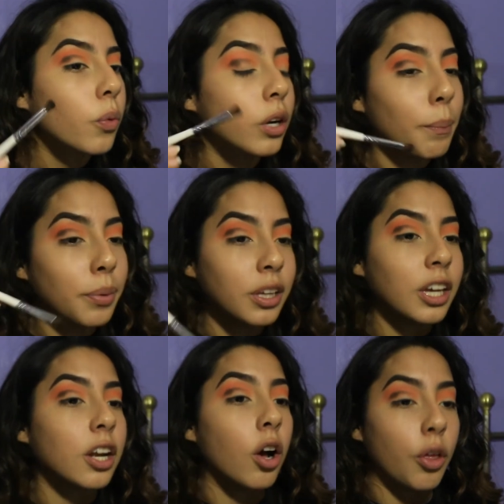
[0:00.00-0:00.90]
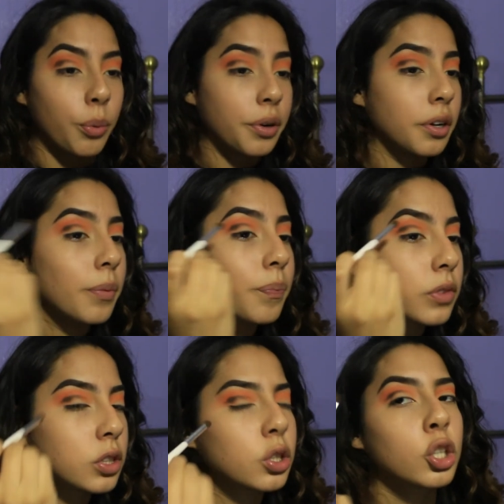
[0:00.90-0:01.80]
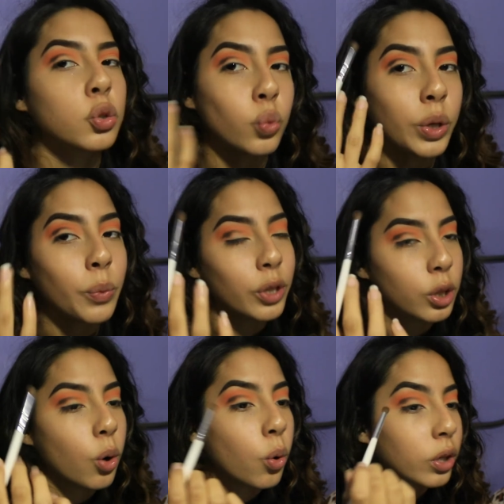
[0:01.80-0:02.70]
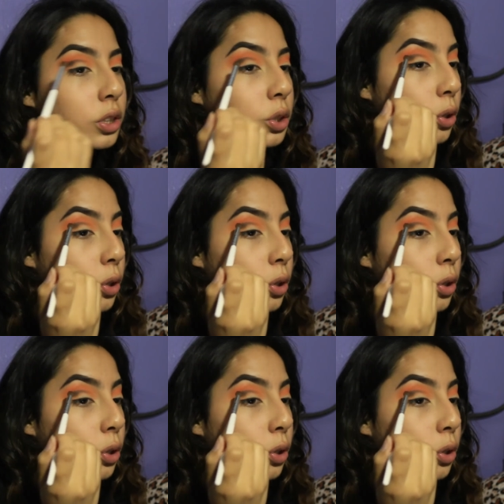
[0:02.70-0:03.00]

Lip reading: We're not building it all the way up because we want the orange,